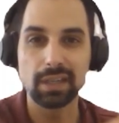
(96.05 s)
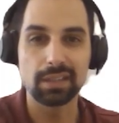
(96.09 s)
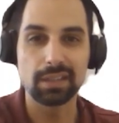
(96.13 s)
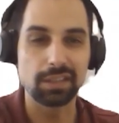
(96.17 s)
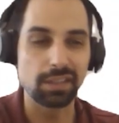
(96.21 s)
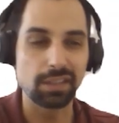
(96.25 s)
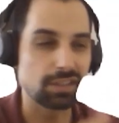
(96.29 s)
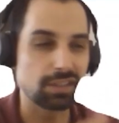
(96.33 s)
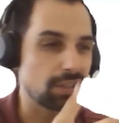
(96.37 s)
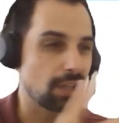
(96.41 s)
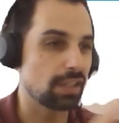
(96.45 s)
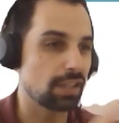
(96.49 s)

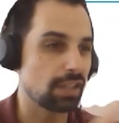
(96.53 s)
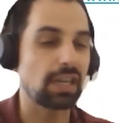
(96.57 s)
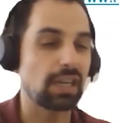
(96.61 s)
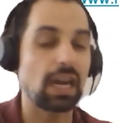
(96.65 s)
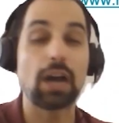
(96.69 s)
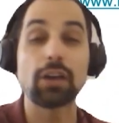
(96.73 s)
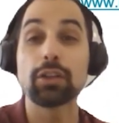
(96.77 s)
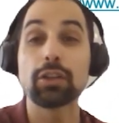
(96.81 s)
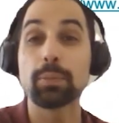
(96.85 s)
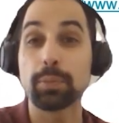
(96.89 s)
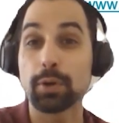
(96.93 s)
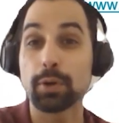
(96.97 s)
discuss
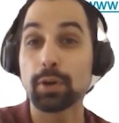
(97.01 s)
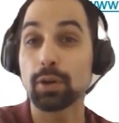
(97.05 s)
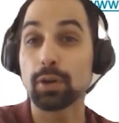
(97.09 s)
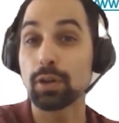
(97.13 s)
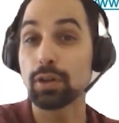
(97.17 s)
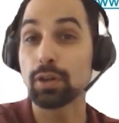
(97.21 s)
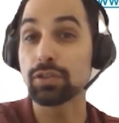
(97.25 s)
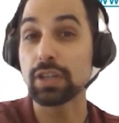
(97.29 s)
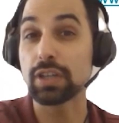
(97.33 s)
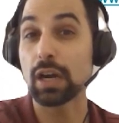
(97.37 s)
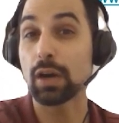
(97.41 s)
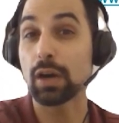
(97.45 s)
how the
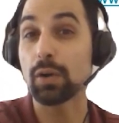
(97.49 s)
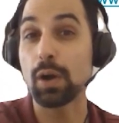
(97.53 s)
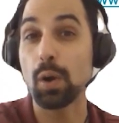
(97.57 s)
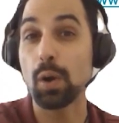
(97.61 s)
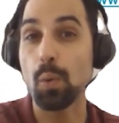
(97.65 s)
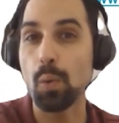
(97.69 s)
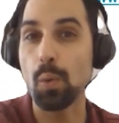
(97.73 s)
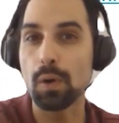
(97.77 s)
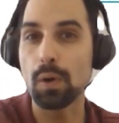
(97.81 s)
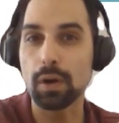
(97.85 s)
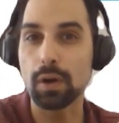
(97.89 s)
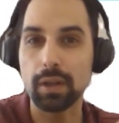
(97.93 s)
protocols are going to
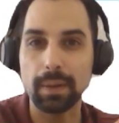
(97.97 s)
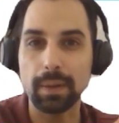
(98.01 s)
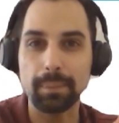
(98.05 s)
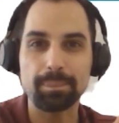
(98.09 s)
work,